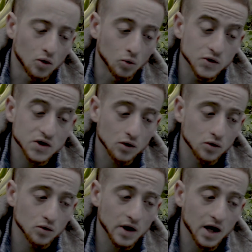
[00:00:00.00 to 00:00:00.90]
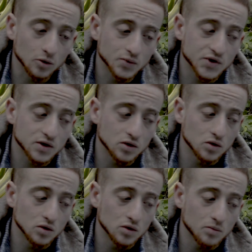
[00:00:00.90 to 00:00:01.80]
also helps
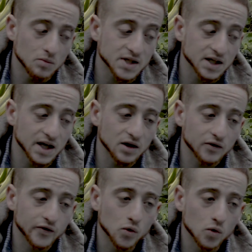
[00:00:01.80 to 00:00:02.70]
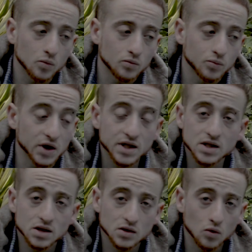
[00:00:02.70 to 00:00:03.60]
to mitigate for
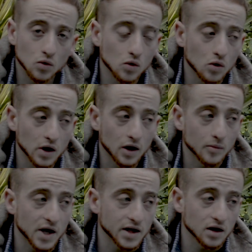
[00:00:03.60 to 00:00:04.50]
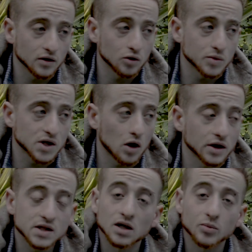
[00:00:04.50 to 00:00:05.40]
police or any other group
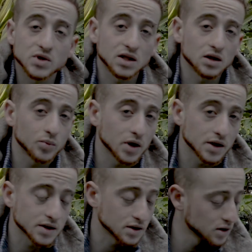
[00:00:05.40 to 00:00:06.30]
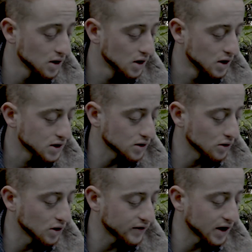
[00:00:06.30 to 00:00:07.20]
targeting a particular person. So
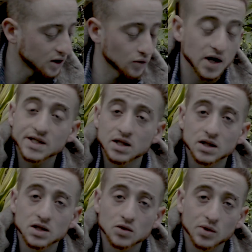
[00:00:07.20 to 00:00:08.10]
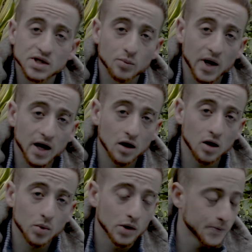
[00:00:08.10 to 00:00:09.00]
if they get arrested, there's always a backup.